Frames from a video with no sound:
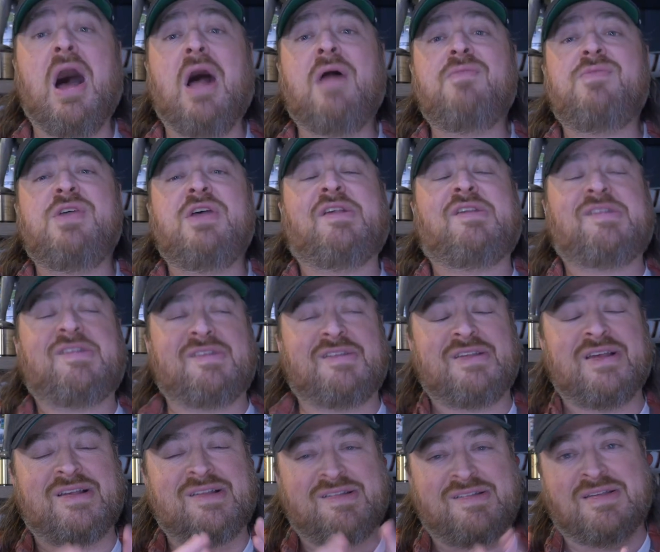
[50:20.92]

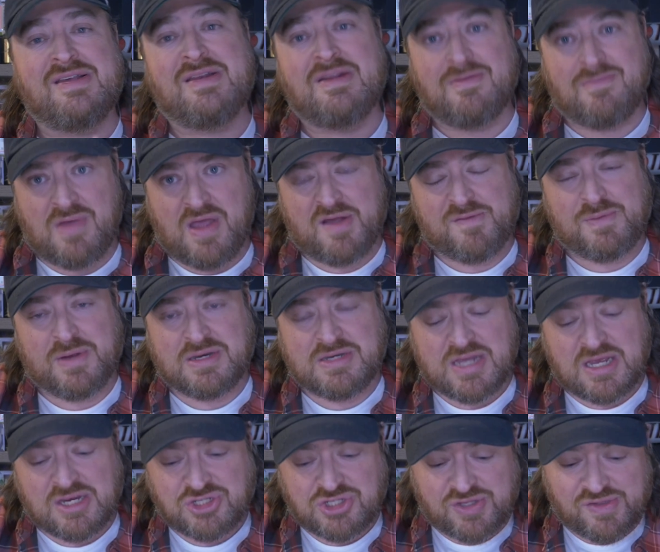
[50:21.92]
this exceeded my
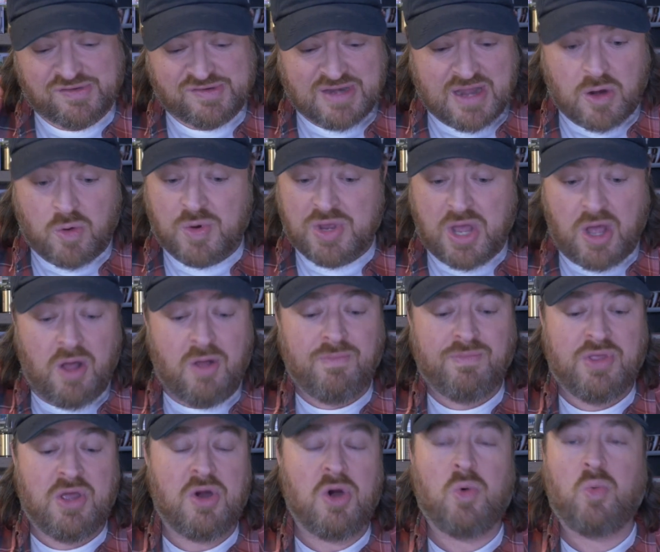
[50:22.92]
expectations. Now, we all
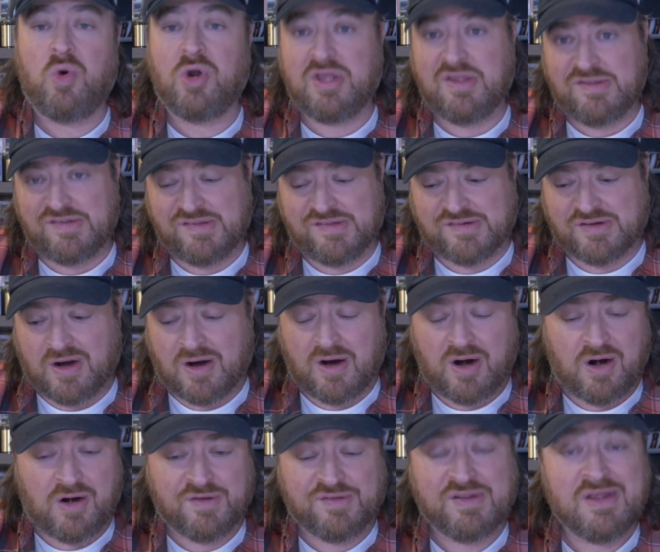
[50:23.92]
know Rookies and
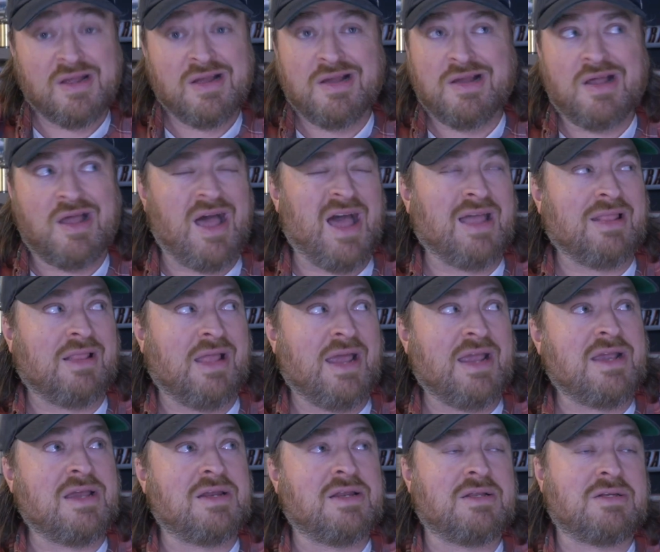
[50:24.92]
Stars, I
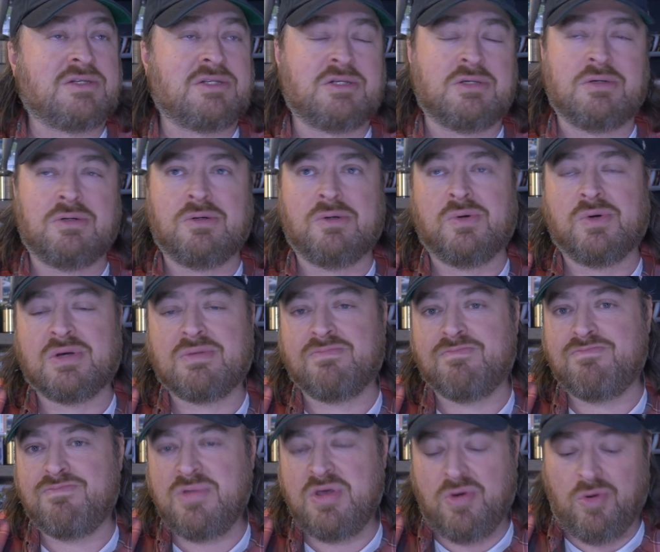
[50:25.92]
liken it to
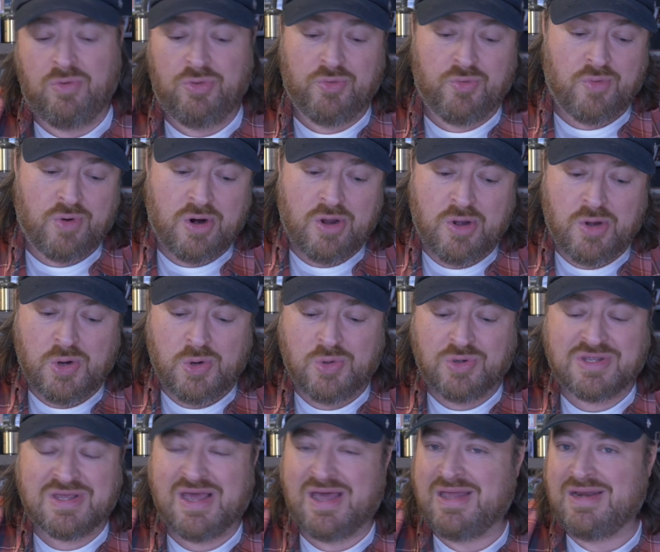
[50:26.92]
middle of the
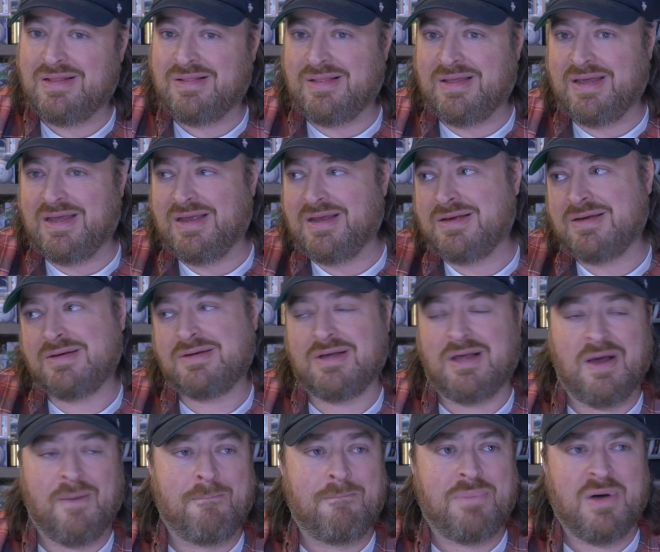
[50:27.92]
road, kind of like
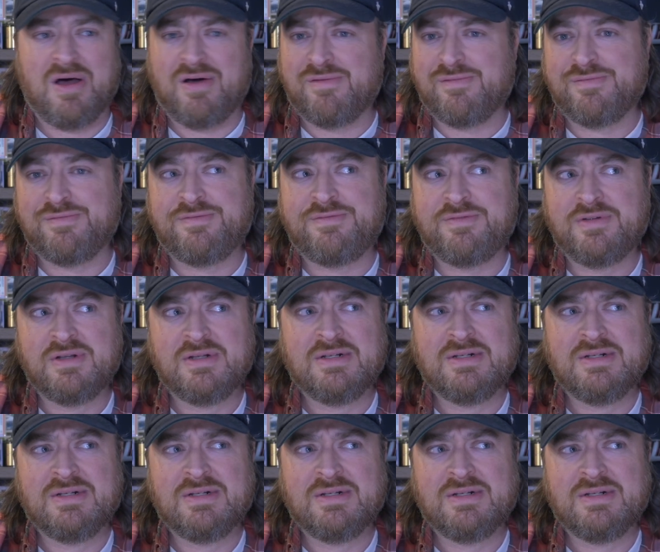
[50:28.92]
above.